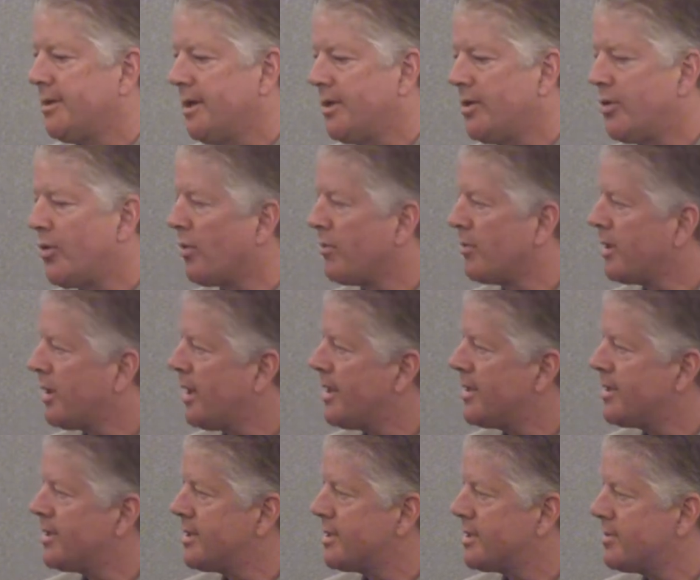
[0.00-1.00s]

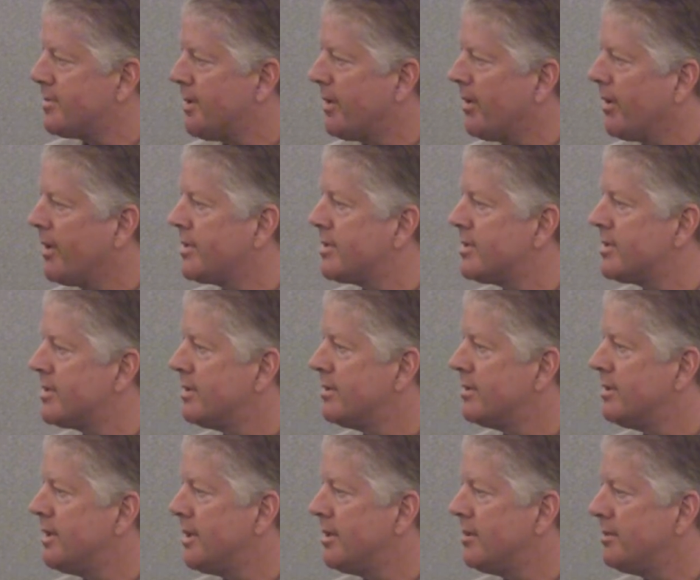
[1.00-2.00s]
normalized experience and
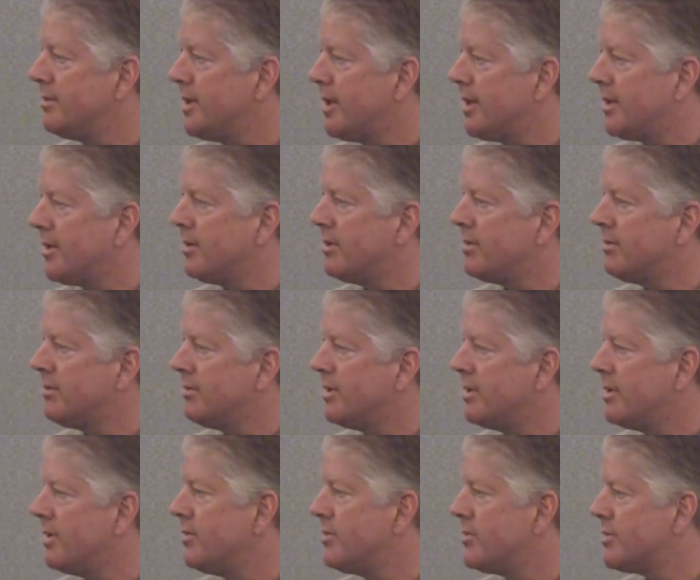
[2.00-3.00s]
get
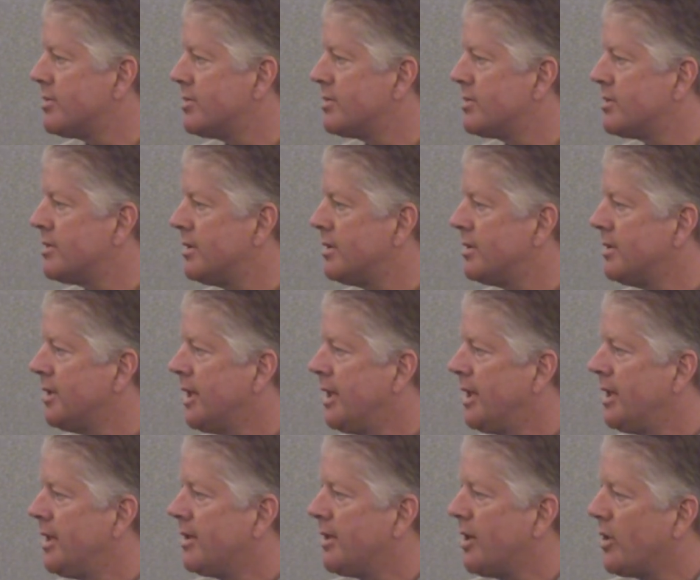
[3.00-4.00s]
the users
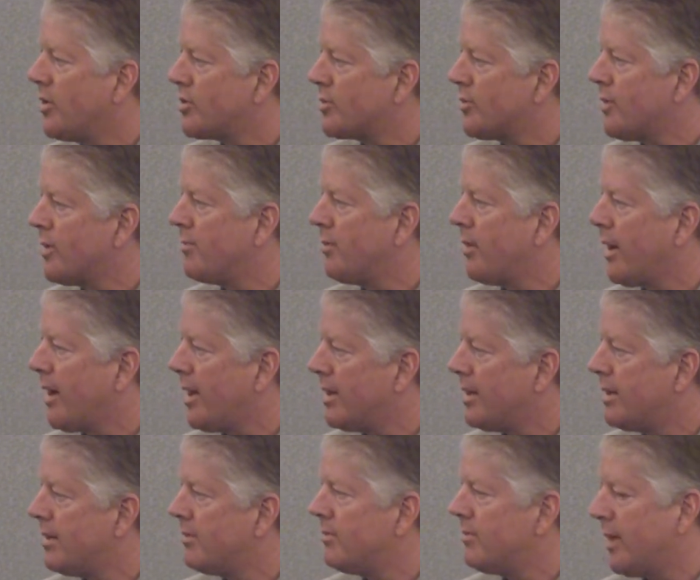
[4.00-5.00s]
the Hostway brand,
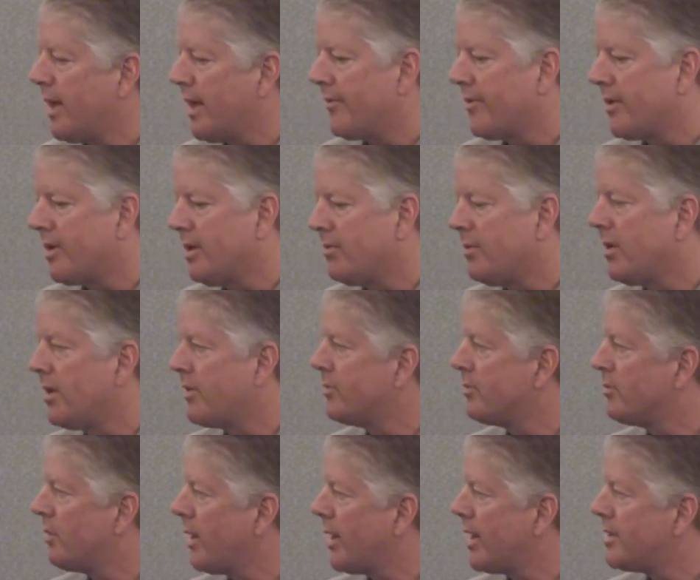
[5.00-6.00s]
and we have a couple other
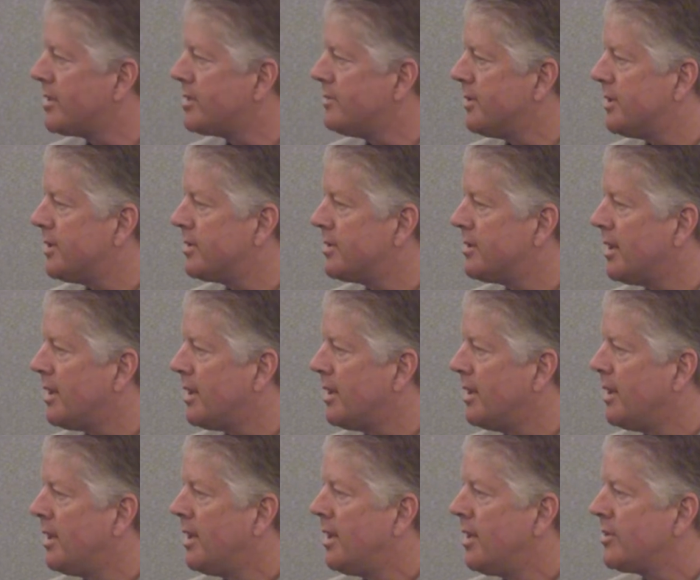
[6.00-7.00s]
brands, but
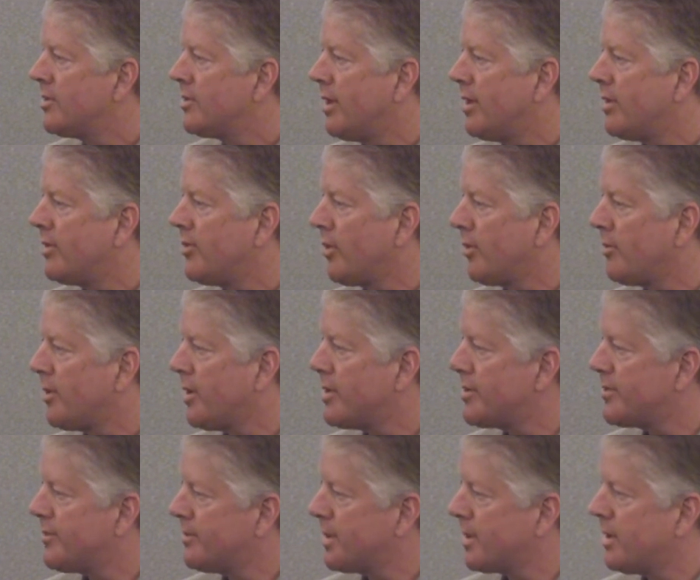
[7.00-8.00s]
try and
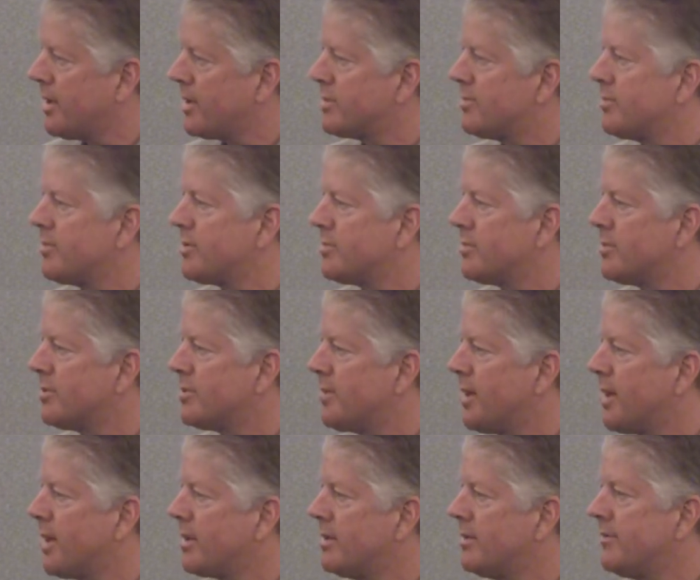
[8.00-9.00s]
normalize from the customer's
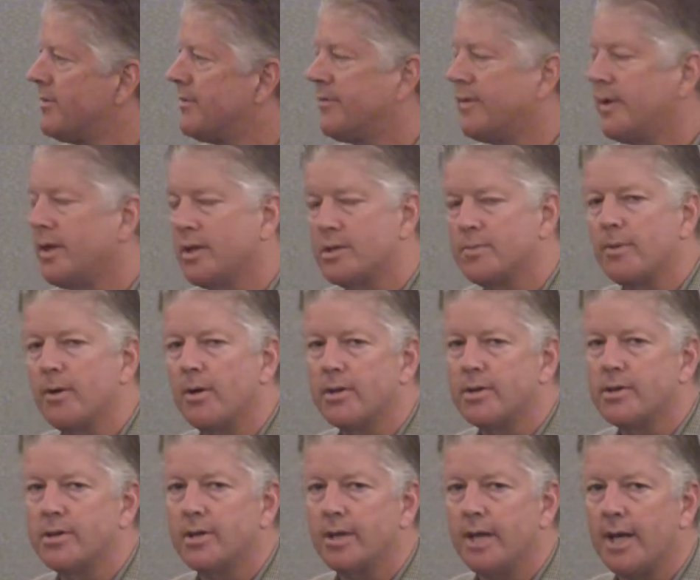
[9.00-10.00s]
perspective the
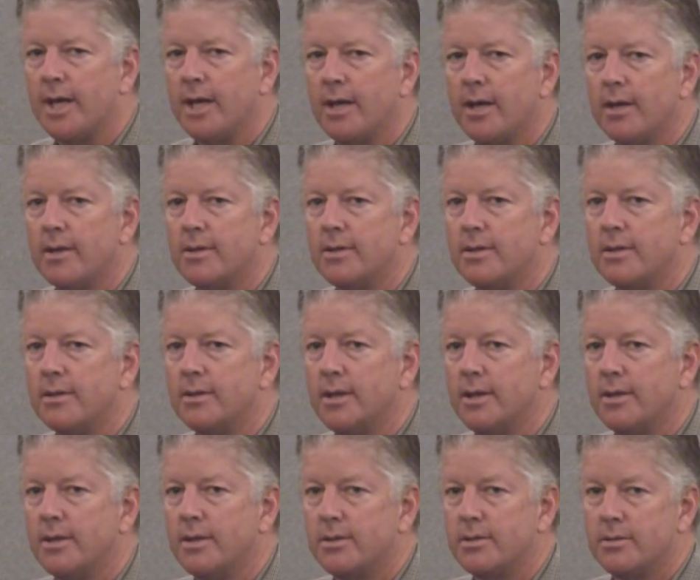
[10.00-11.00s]
experience that they get and
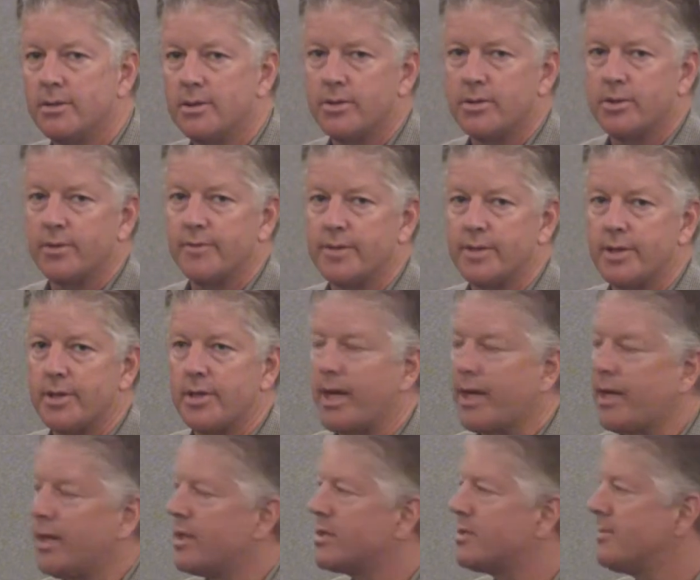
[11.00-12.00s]
the service that they
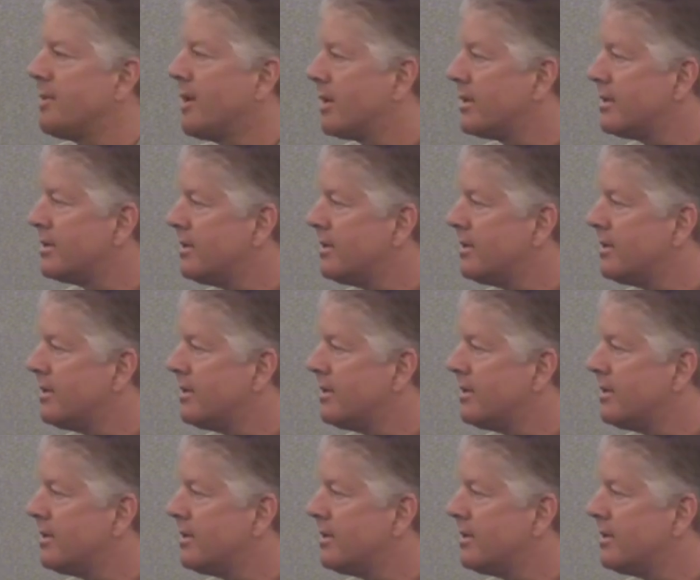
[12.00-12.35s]
can expect.